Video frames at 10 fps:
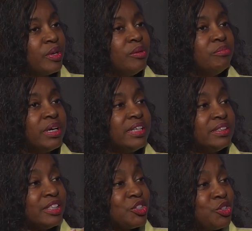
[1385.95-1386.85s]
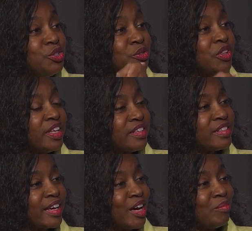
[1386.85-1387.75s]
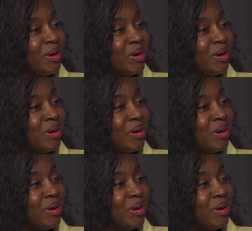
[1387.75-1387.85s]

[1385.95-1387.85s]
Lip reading: But there's new things that come